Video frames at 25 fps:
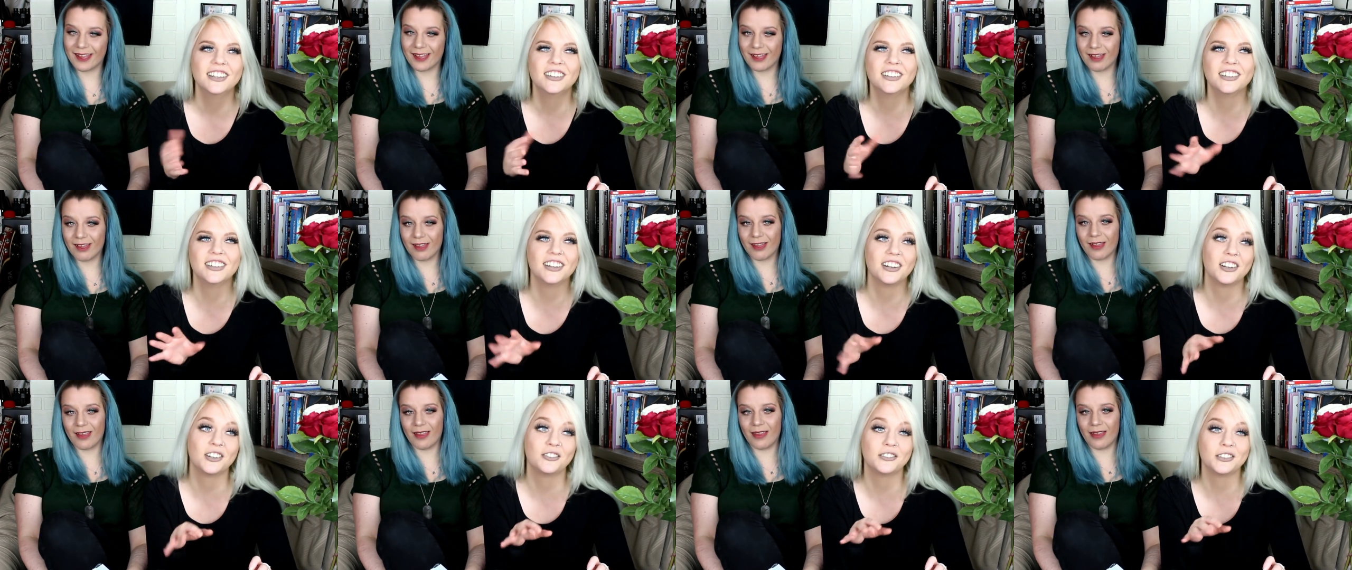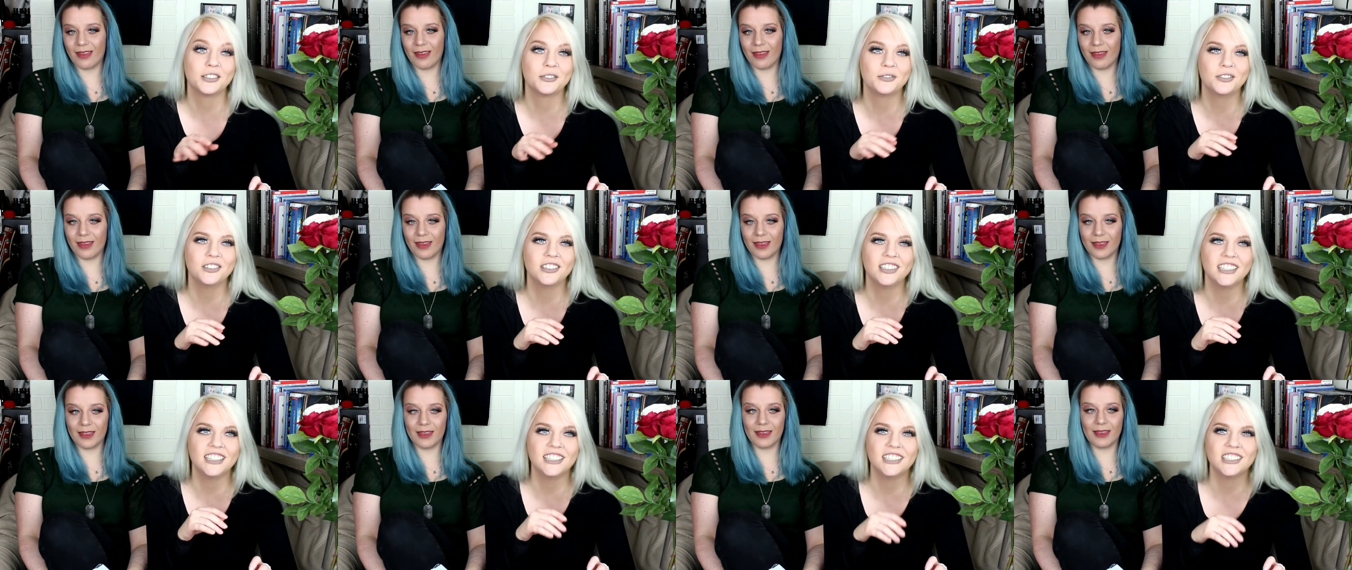Speaker 1: uh, Harvest
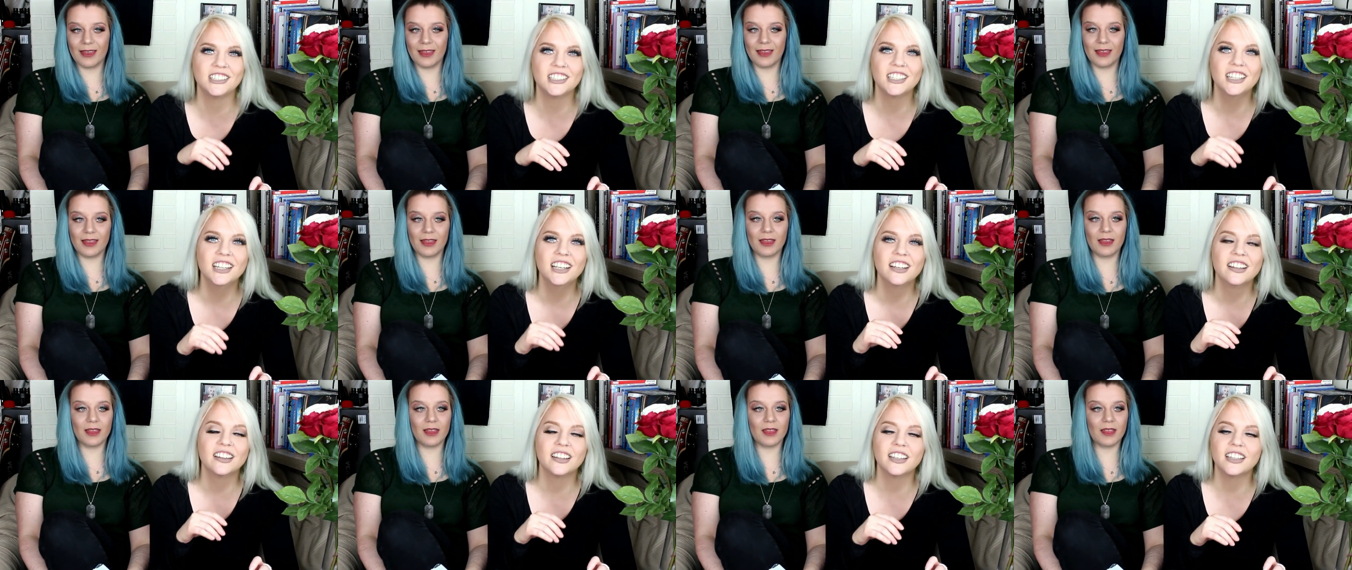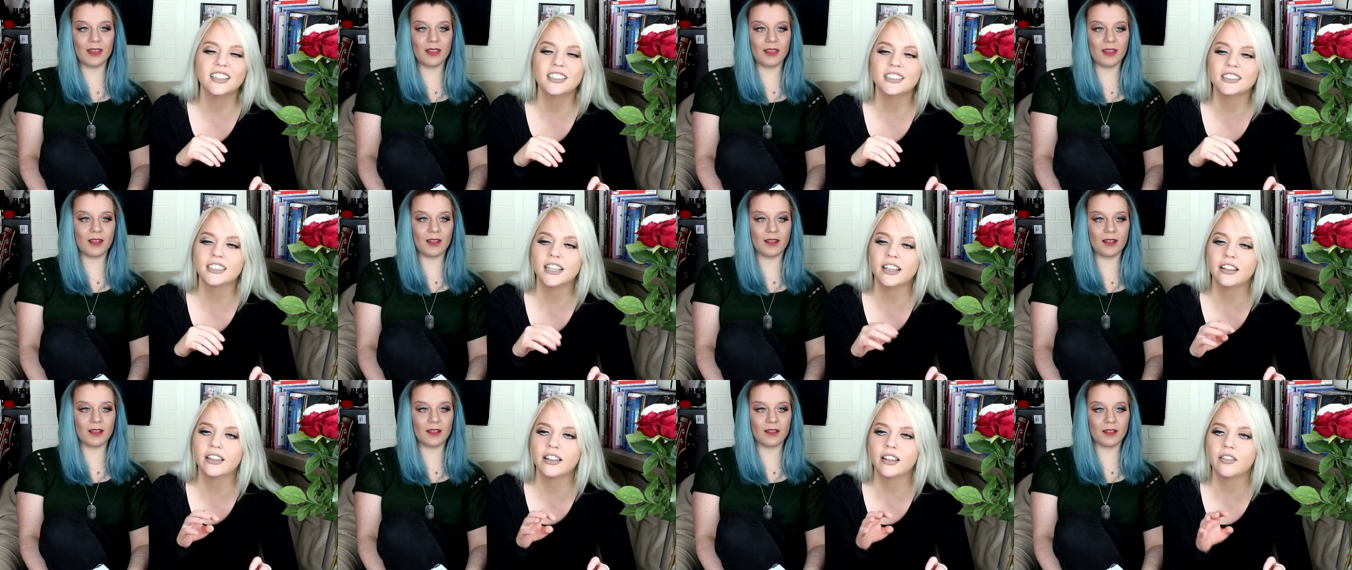Moon-ish, they
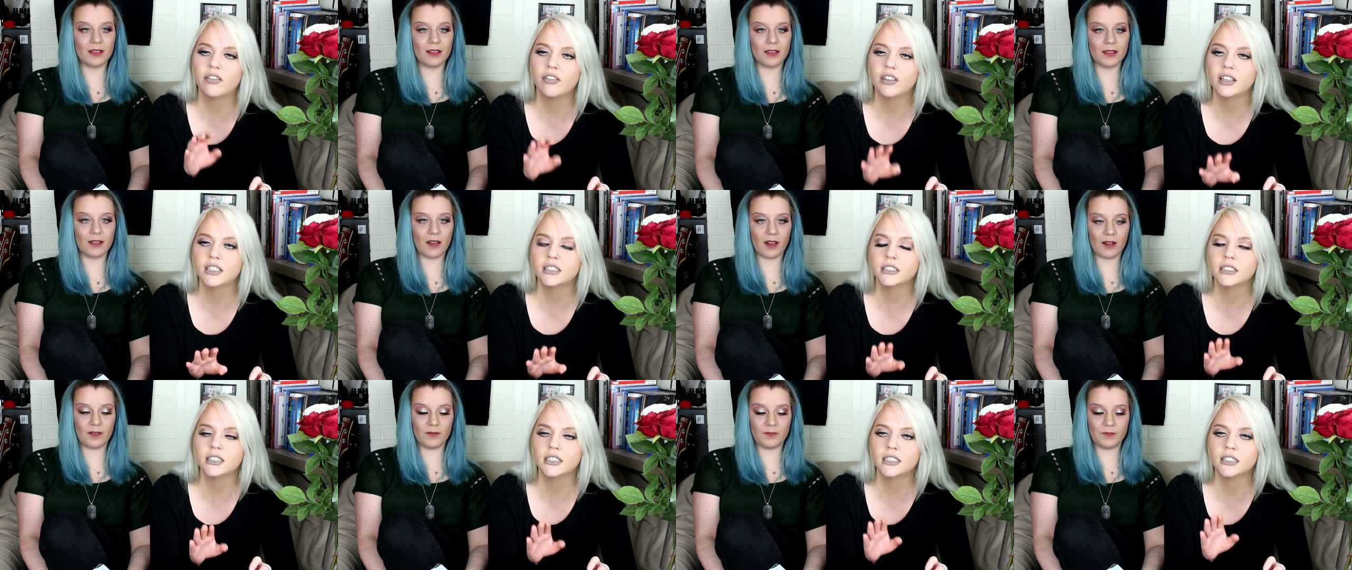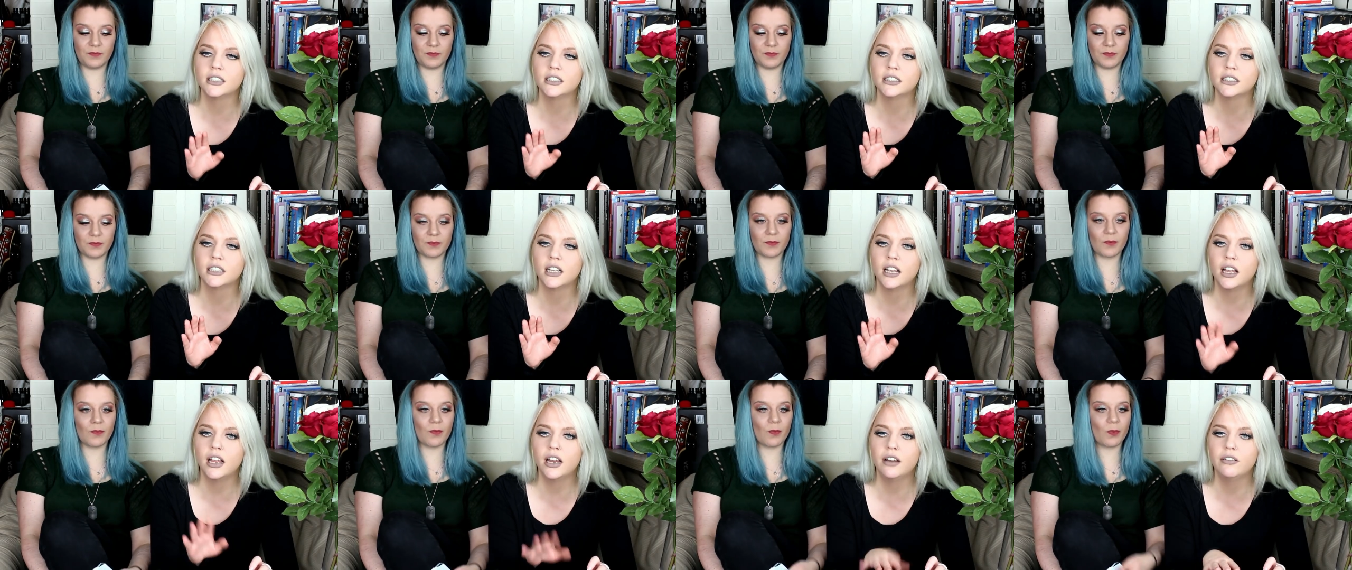say that this
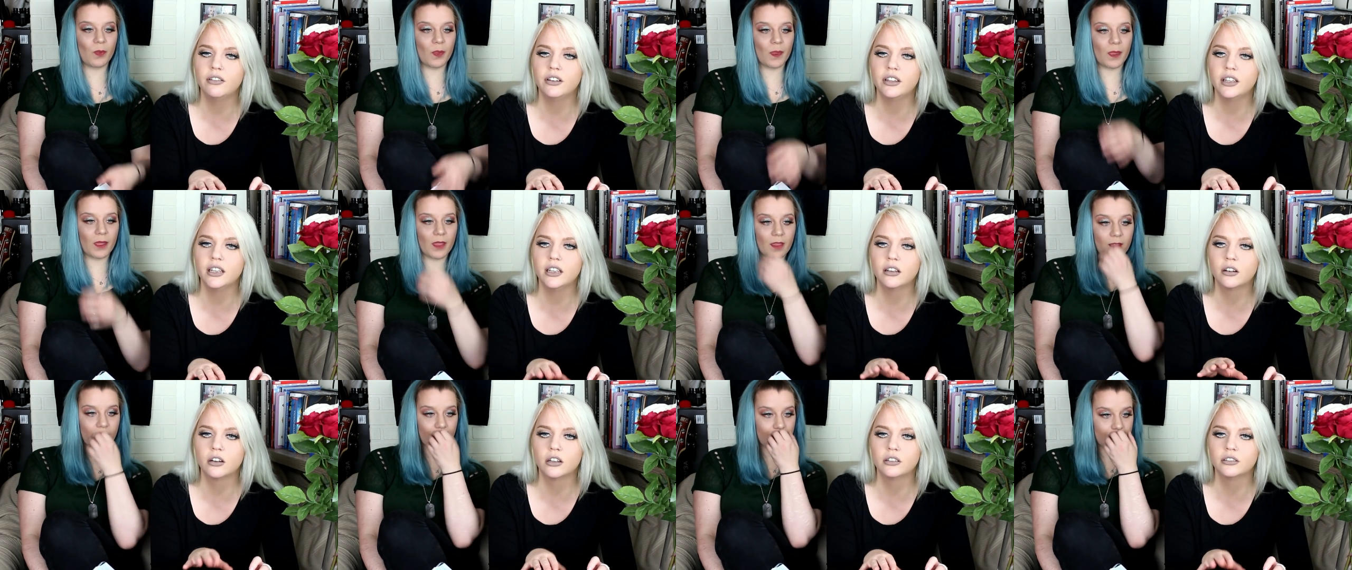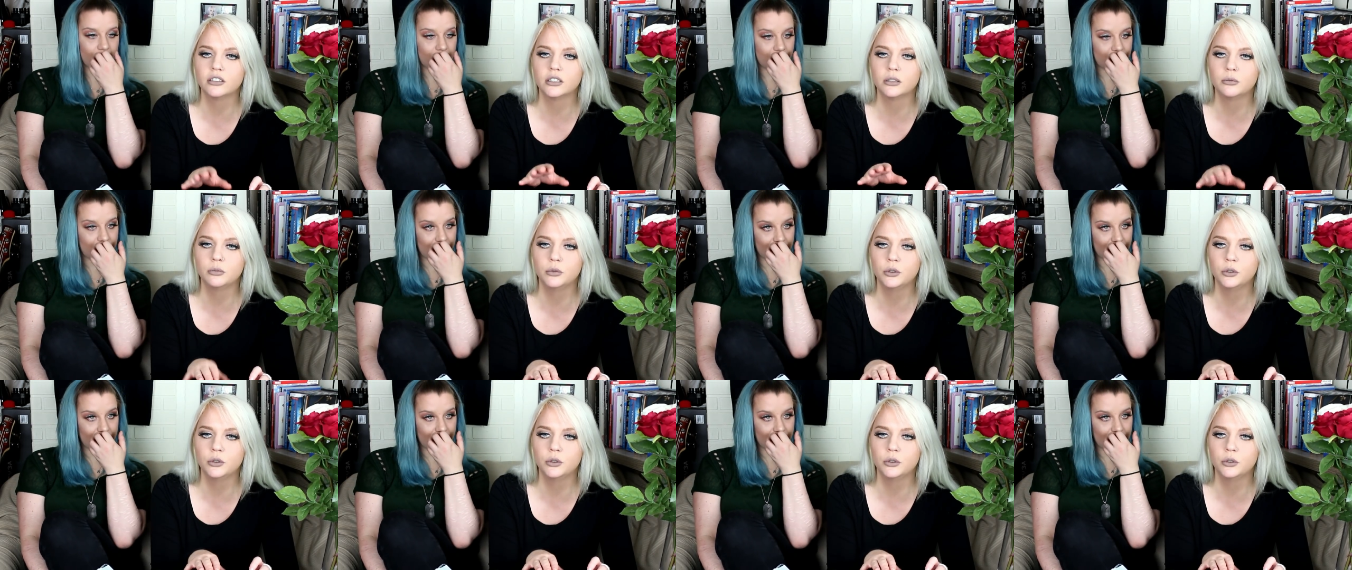is uh, everything Harvest